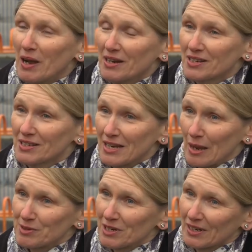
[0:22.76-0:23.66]
Party is an
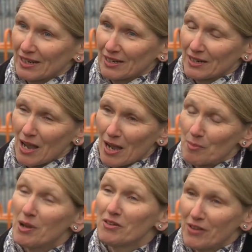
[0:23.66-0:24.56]
absolutely
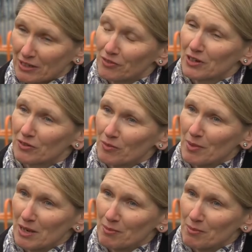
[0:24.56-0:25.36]
perfect fit for me